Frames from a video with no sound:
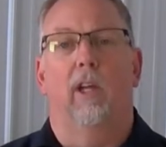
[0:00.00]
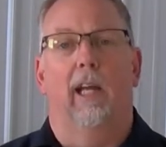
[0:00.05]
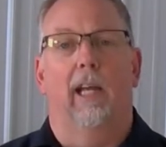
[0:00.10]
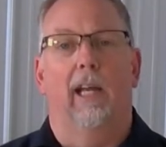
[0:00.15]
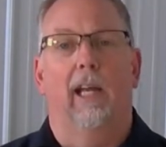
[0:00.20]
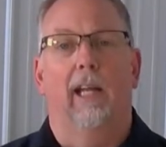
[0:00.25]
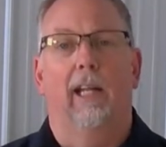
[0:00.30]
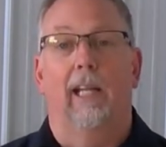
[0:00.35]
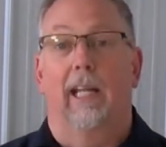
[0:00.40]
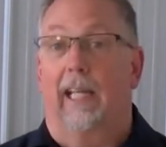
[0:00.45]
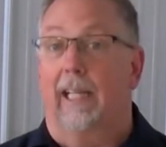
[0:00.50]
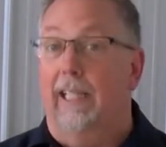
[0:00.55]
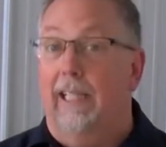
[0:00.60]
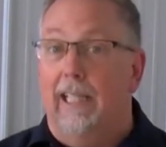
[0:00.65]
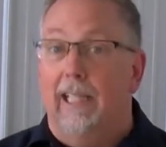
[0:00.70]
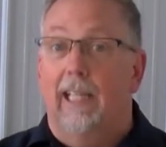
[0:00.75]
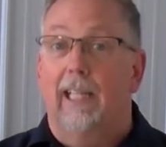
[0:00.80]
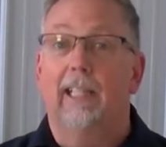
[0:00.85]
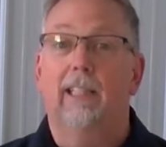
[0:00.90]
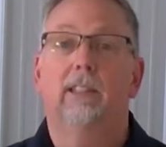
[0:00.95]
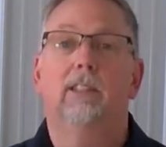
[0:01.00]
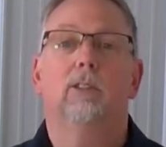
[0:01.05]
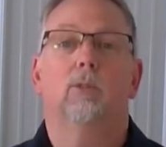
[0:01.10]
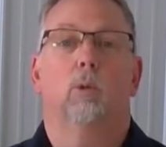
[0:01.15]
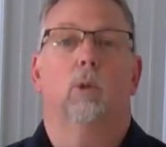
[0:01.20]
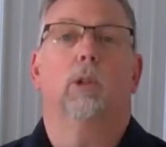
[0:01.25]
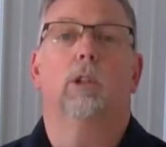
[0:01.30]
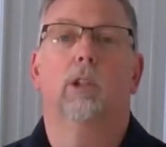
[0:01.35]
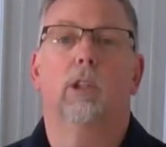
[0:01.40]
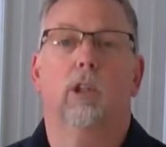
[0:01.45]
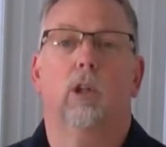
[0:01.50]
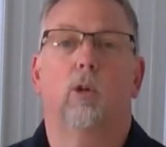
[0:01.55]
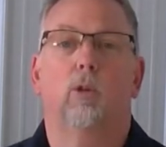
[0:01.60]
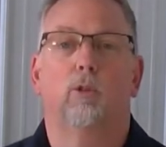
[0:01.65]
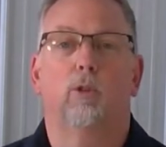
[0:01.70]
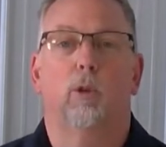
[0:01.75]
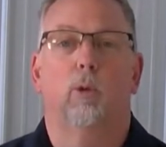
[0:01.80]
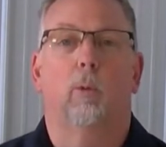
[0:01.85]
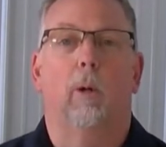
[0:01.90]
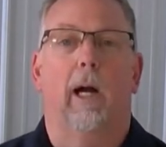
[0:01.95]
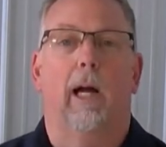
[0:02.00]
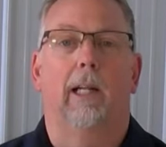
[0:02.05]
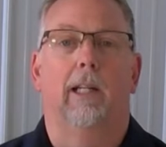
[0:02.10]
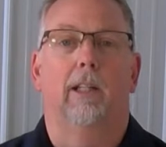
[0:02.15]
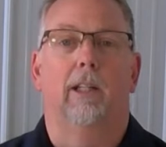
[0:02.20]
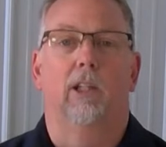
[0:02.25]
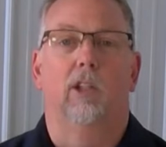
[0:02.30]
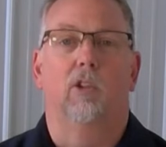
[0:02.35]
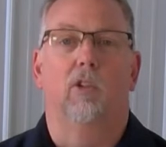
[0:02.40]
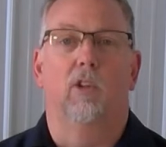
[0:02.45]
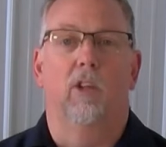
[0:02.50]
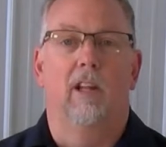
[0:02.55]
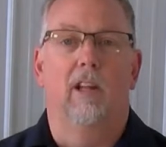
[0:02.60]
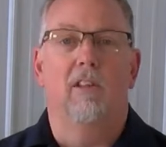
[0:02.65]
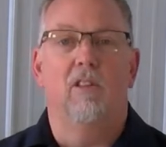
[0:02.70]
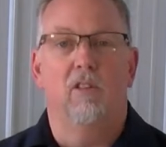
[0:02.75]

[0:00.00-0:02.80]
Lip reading: And in the end, we're going to go for a ride in these